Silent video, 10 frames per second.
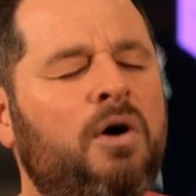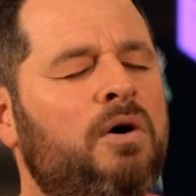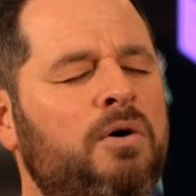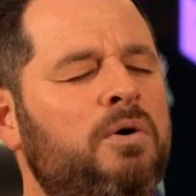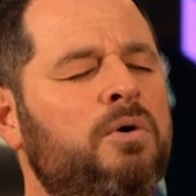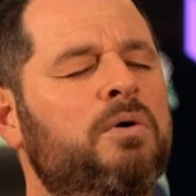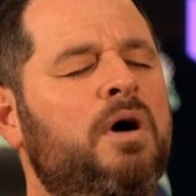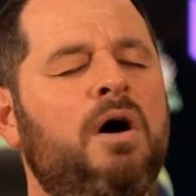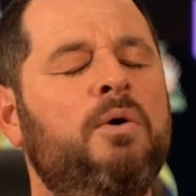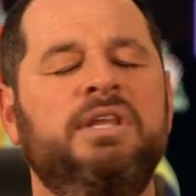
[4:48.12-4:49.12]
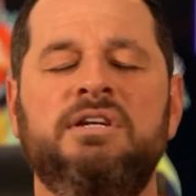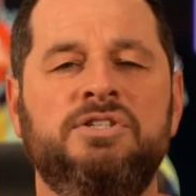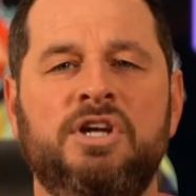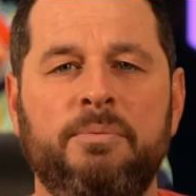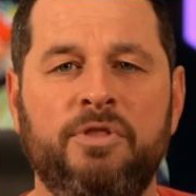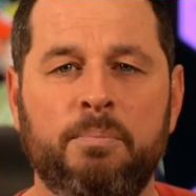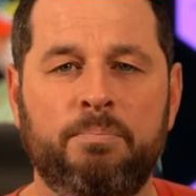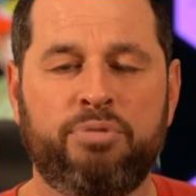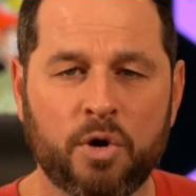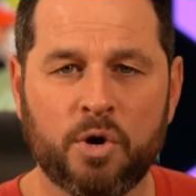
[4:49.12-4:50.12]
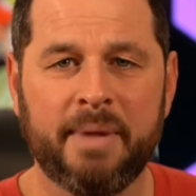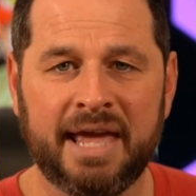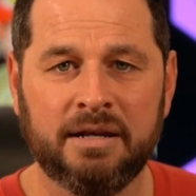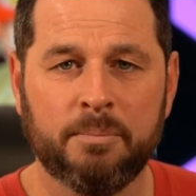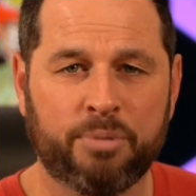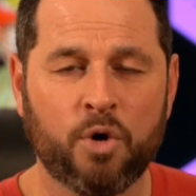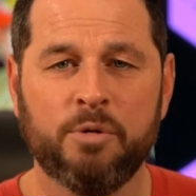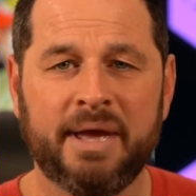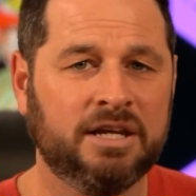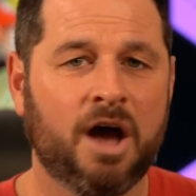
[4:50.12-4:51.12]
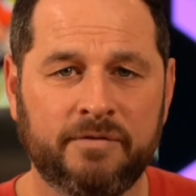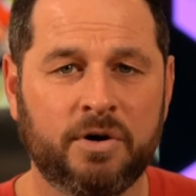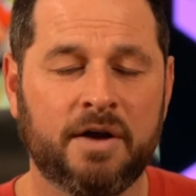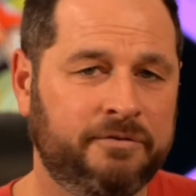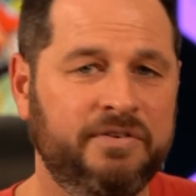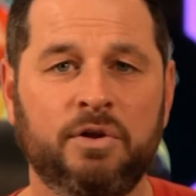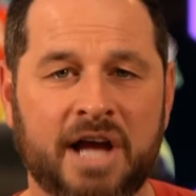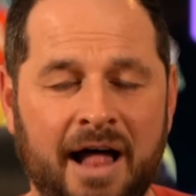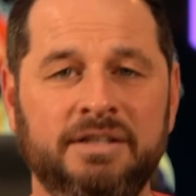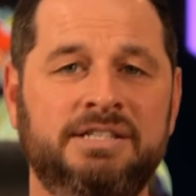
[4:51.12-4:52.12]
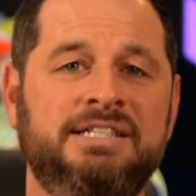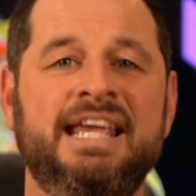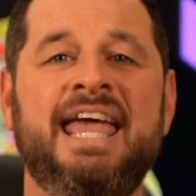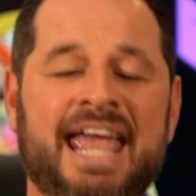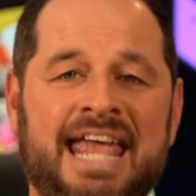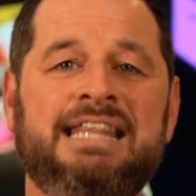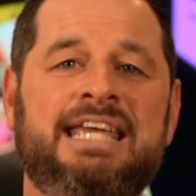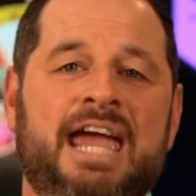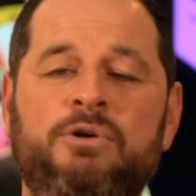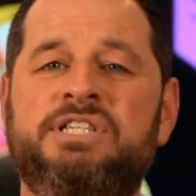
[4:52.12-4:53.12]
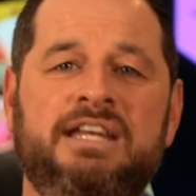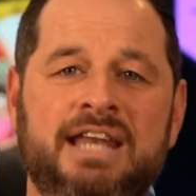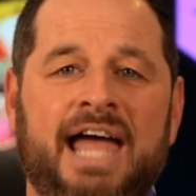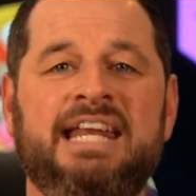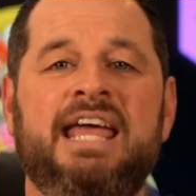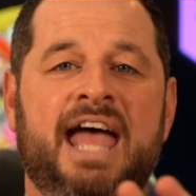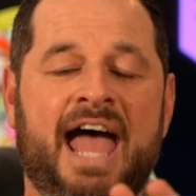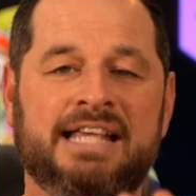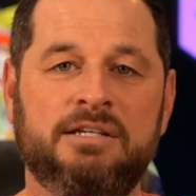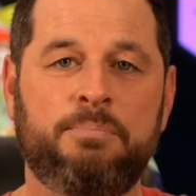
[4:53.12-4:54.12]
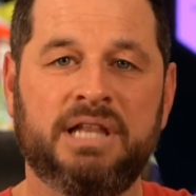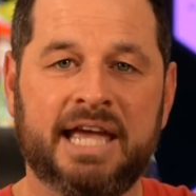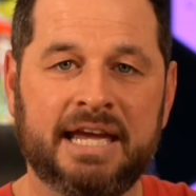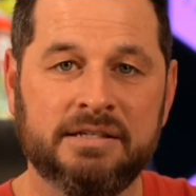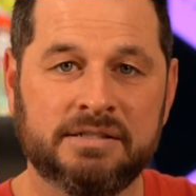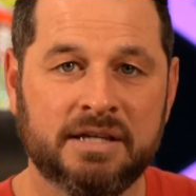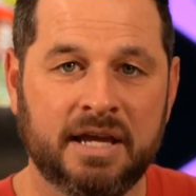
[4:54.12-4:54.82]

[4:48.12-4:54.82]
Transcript: oh, oh, I think it's a the Protomen, Proto Men cover of Phil Collins's "In the Air Tonight" as it plays,